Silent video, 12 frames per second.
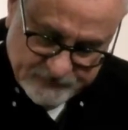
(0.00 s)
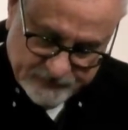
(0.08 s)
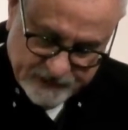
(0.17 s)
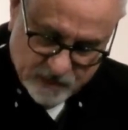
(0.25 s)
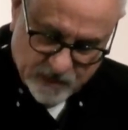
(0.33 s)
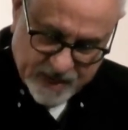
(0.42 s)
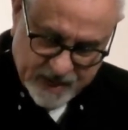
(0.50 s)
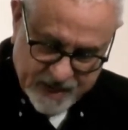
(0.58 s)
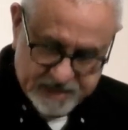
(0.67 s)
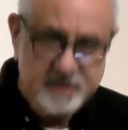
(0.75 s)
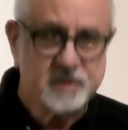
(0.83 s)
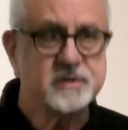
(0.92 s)
And what I'd
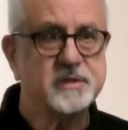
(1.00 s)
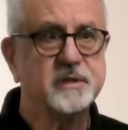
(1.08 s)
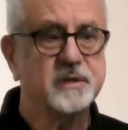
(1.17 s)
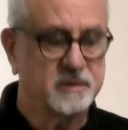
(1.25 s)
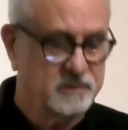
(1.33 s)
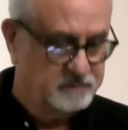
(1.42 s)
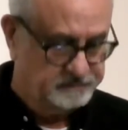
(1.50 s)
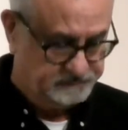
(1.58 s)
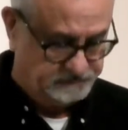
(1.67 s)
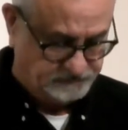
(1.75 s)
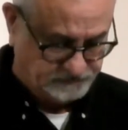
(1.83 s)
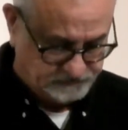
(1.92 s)
like to do,
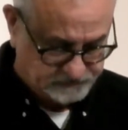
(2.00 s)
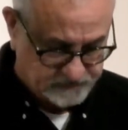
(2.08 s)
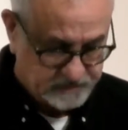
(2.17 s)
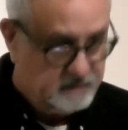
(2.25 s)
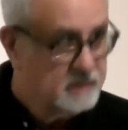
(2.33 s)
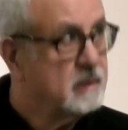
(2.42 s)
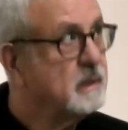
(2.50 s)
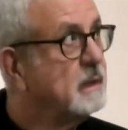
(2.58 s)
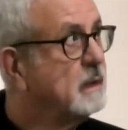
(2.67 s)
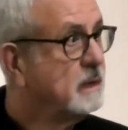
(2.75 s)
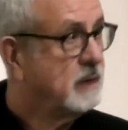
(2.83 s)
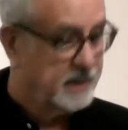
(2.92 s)

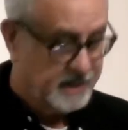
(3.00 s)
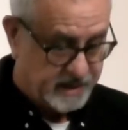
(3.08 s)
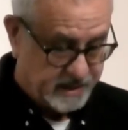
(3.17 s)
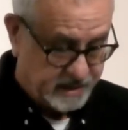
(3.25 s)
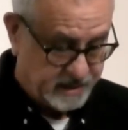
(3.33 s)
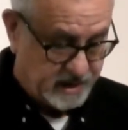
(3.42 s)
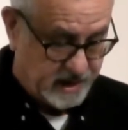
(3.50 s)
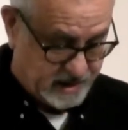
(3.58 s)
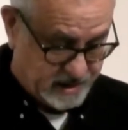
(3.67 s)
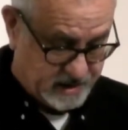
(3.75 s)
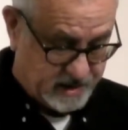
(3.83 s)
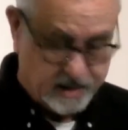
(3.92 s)
again,
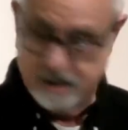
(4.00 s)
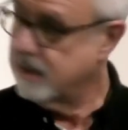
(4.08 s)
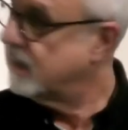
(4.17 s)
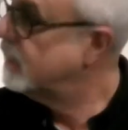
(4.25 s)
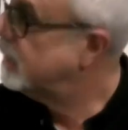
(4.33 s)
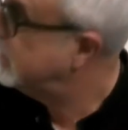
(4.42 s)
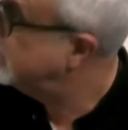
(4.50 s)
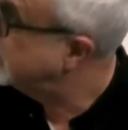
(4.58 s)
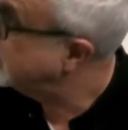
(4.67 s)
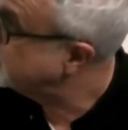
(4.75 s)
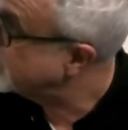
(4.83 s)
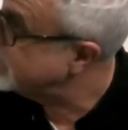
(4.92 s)

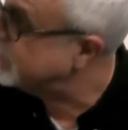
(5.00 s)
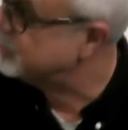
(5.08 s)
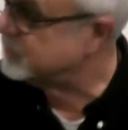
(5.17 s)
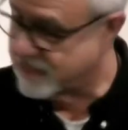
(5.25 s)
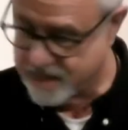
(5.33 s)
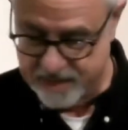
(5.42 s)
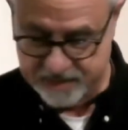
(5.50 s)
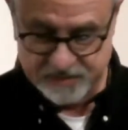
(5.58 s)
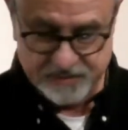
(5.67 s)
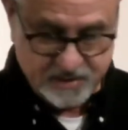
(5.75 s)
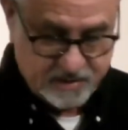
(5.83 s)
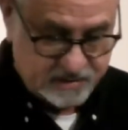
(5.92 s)
I'm writing blind,
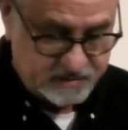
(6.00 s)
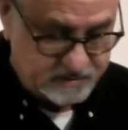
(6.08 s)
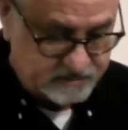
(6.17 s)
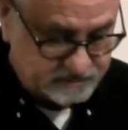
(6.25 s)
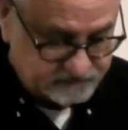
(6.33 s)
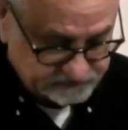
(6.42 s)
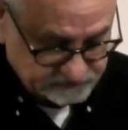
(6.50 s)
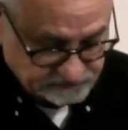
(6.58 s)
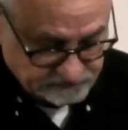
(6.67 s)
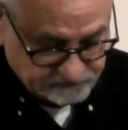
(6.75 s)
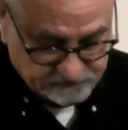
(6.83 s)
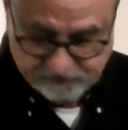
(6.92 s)
so
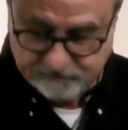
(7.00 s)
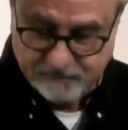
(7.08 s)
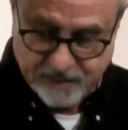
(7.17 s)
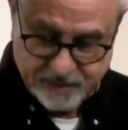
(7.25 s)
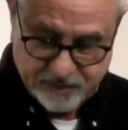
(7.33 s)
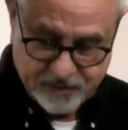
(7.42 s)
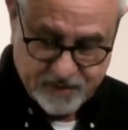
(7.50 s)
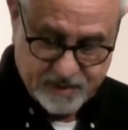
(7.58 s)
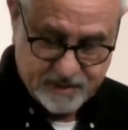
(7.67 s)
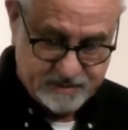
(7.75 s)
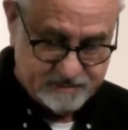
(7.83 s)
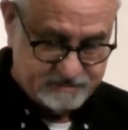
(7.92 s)
I think
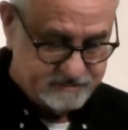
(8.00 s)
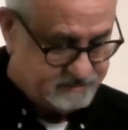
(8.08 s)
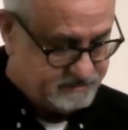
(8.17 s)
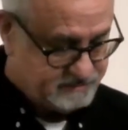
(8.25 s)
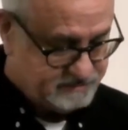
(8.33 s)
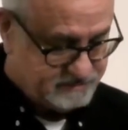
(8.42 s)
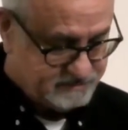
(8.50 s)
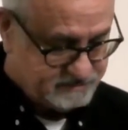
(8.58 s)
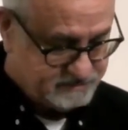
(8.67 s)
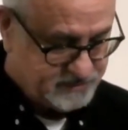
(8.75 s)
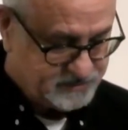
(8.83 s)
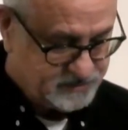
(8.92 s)

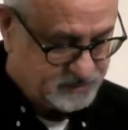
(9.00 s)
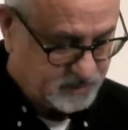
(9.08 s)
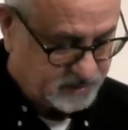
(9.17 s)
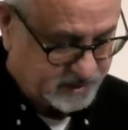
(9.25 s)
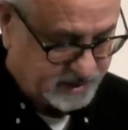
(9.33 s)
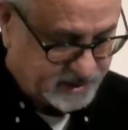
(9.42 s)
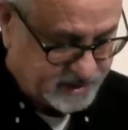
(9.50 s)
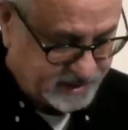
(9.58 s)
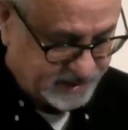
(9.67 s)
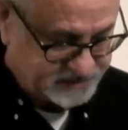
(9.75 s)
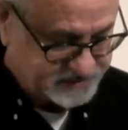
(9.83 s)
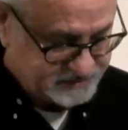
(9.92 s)
this is working.
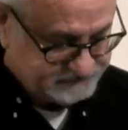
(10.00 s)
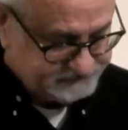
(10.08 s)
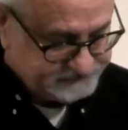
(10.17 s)
Yes.